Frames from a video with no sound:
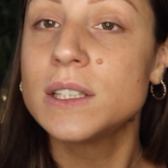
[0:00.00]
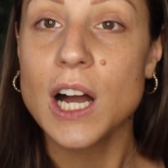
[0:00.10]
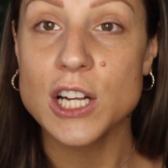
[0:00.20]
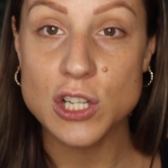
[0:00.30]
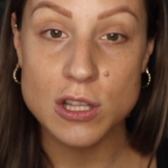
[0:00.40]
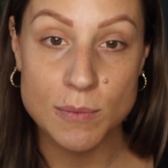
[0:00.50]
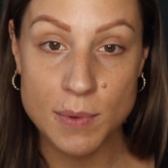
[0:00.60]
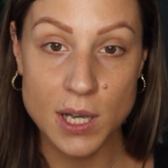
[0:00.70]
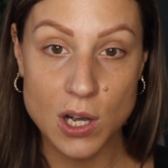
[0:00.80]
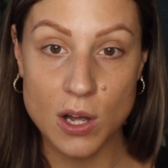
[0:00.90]
I do them
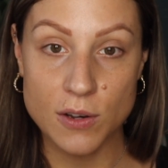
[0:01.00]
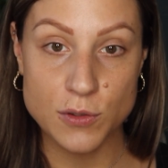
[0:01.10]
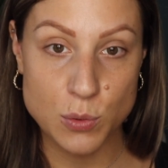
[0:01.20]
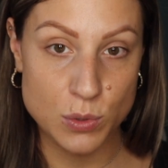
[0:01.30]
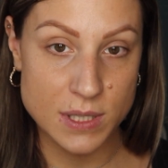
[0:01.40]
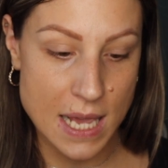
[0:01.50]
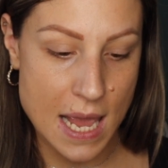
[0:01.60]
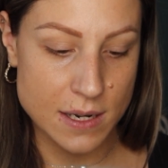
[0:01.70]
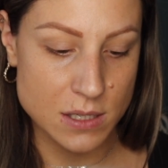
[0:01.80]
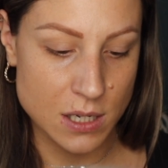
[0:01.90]
kind of towards the
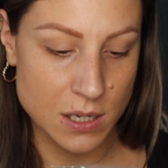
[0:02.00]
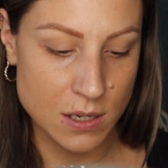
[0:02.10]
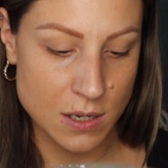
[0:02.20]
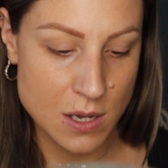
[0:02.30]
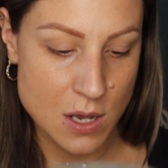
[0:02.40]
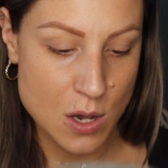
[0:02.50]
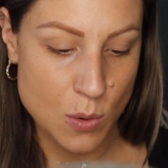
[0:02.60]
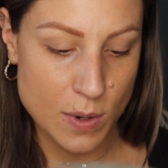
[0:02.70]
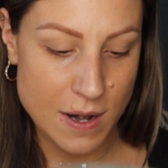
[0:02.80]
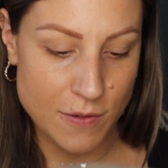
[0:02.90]
end,
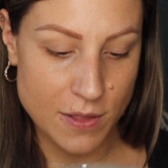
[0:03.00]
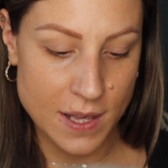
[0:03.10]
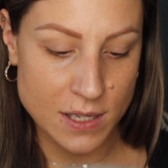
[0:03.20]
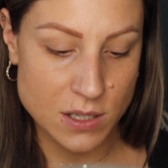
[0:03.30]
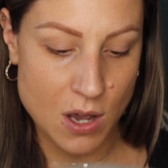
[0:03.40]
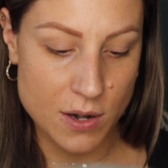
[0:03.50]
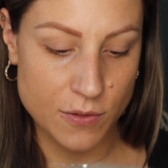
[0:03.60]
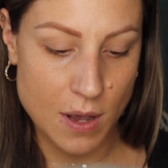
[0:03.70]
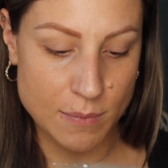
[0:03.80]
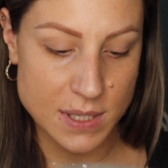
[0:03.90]
when everything's kind of
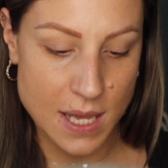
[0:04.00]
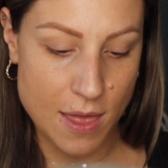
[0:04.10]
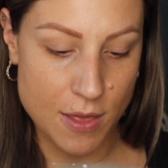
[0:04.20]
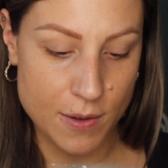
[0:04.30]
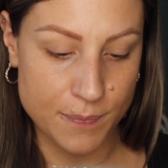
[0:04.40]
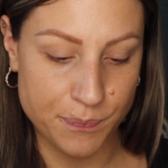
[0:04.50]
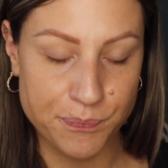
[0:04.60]
come together.